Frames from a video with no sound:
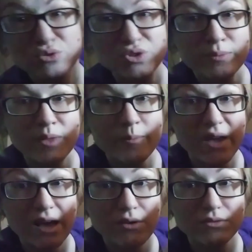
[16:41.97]
trim them
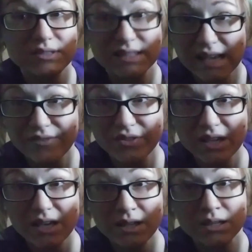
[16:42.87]
out
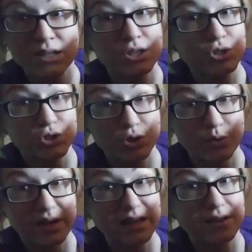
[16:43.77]
safely, do
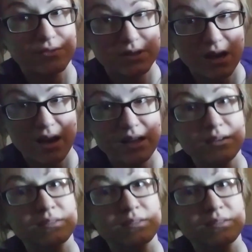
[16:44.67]
it. If not,